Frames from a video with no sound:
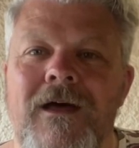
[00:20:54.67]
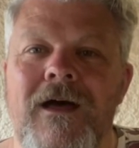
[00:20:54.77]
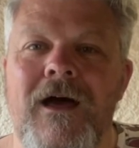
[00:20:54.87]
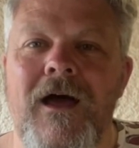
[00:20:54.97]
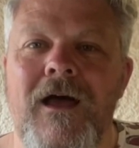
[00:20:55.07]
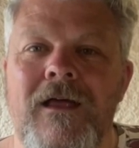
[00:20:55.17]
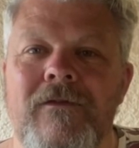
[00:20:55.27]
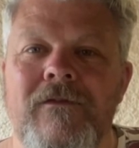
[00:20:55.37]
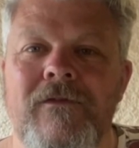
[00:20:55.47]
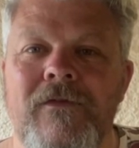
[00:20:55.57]

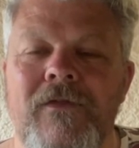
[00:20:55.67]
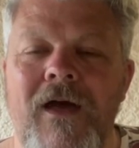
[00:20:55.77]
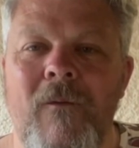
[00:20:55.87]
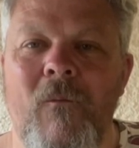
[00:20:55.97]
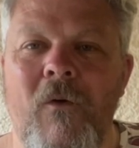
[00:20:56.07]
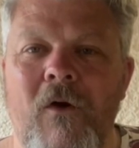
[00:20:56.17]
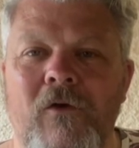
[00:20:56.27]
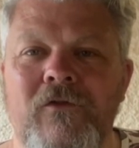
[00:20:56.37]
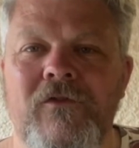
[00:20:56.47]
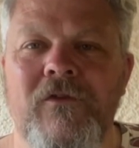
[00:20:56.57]
And that
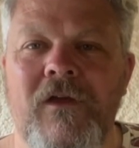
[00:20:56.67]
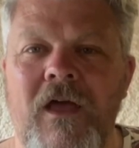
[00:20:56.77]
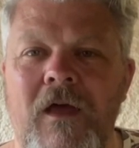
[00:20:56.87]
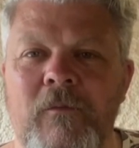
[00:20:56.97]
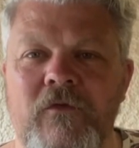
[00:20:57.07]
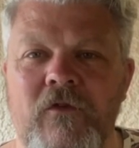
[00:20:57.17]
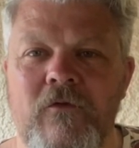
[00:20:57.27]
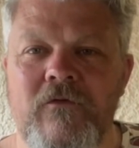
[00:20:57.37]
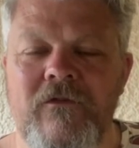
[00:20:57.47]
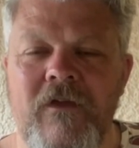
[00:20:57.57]
was
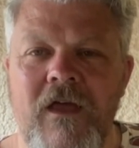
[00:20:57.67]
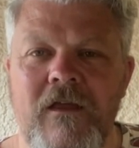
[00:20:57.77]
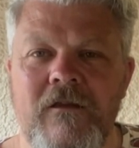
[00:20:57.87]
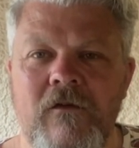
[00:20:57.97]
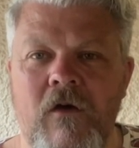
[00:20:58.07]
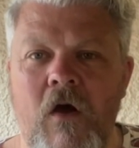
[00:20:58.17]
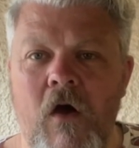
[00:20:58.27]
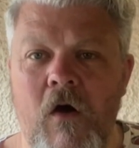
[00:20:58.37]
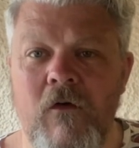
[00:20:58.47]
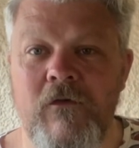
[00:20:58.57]
episode 10
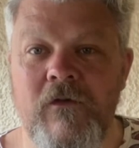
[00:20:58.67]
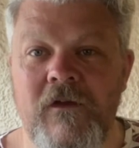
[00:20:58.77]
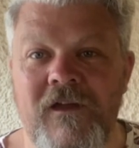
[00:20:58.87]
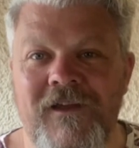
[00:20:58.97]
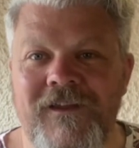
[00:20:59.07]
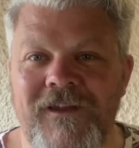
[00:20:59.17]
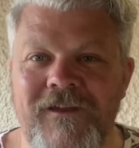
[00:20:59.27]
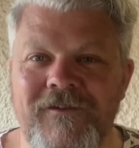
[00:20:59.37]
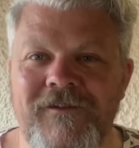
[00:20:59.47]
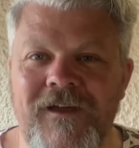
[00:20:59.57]
of
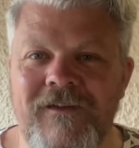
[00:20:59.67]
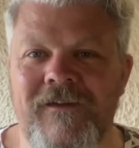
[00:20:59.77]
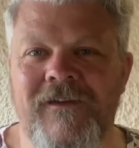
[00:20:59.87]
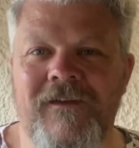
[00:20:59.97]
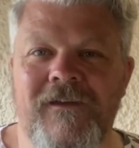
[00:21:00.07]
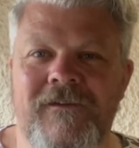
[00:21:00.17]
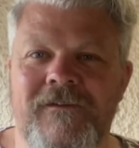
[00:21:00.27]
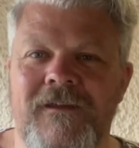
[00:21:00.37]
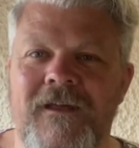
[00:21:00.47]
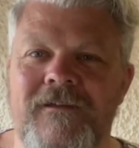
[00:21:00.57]
Neil's Shed.
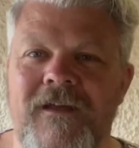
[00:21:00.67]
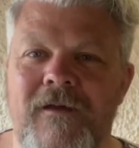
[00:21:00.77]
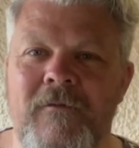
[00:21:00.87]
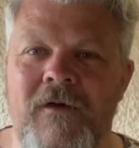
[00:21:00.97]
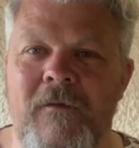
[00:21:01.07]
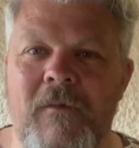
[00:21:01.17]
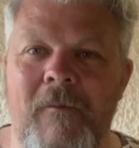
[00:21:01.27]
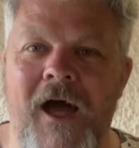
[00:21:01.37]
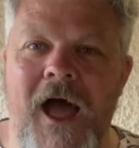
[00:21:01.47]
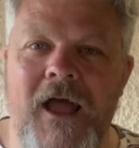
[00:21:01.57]
See you next time. Bye
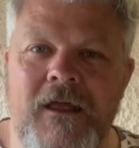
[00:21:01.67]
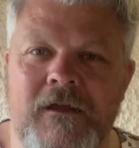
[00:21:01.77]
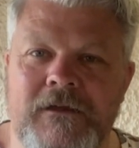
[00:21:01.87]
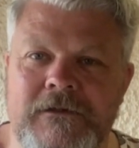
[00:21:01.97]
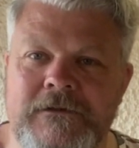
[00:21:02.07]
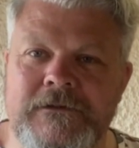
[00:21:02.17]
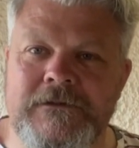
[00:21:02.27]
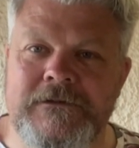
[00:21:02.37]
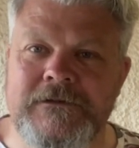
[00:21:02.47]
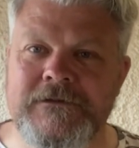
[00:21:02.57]
bye.
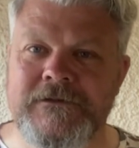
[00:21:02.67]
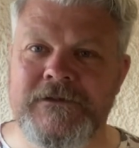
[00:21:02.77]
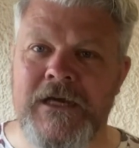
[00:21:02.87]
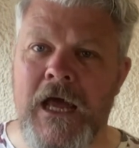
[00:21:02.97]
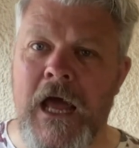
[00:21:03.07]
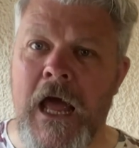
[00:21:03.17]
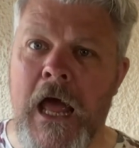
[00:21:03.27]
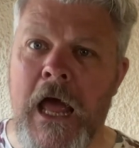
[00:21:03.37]
Shed.